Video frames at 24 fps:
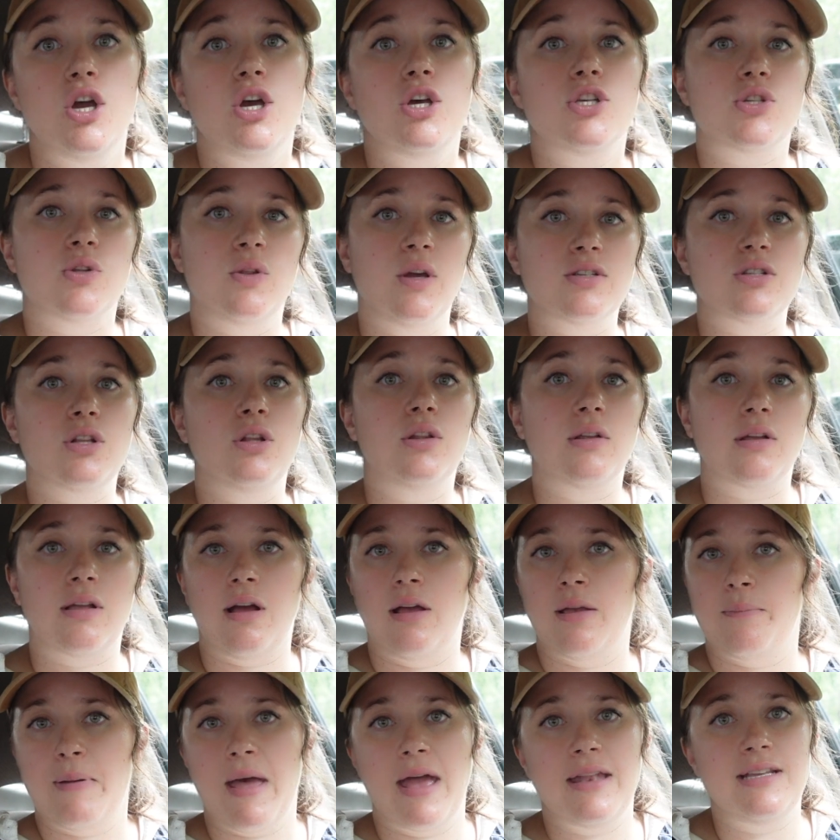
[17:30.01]
So there's
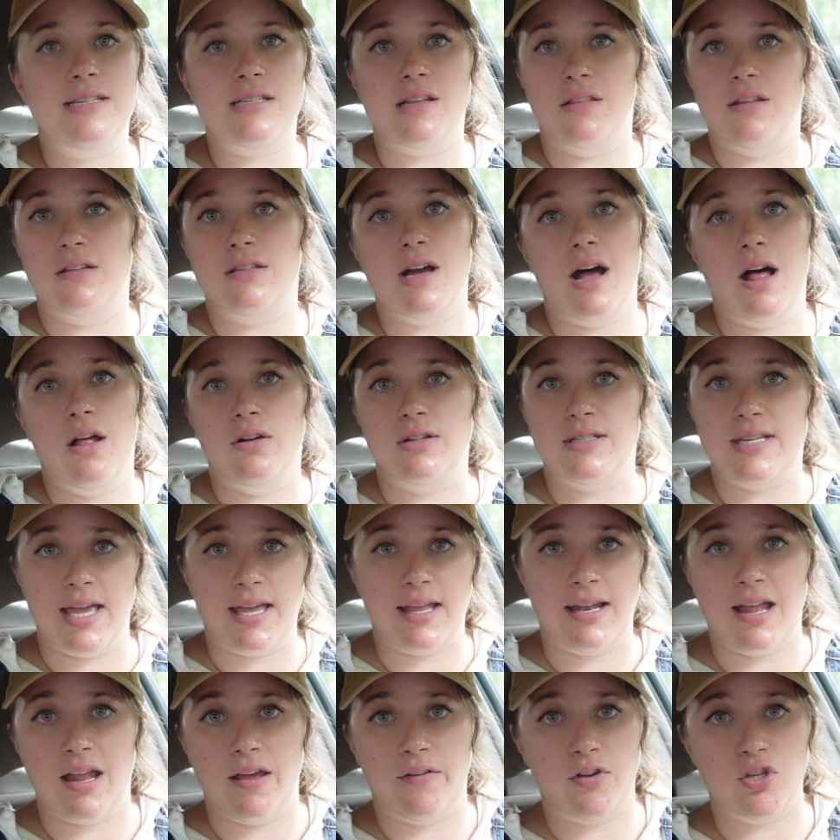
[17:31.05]
pennies on the dollar
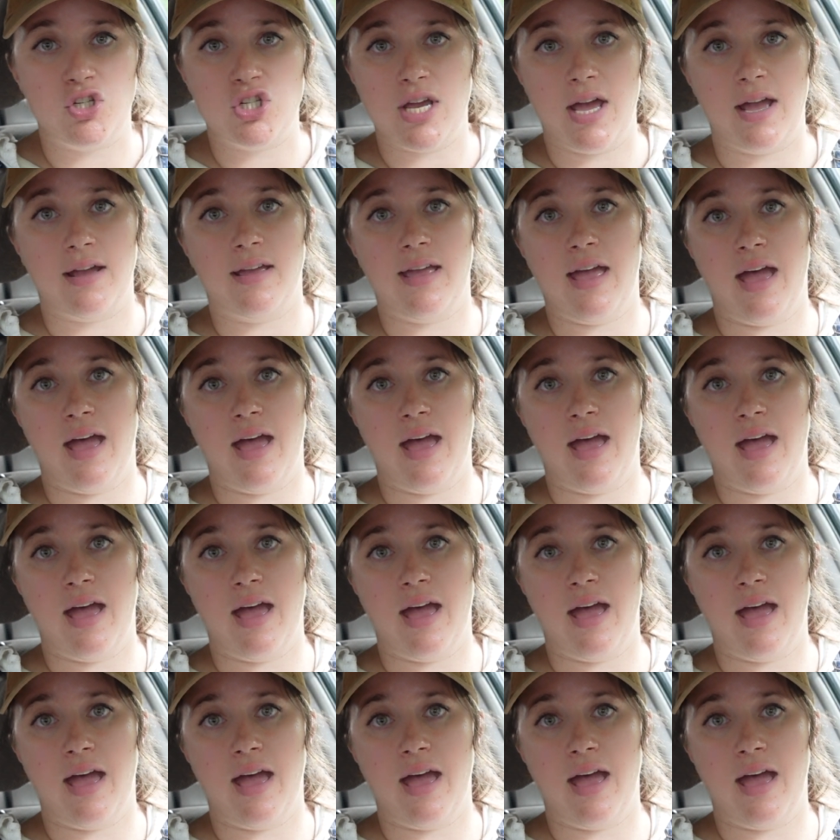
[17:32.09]
taken out of every check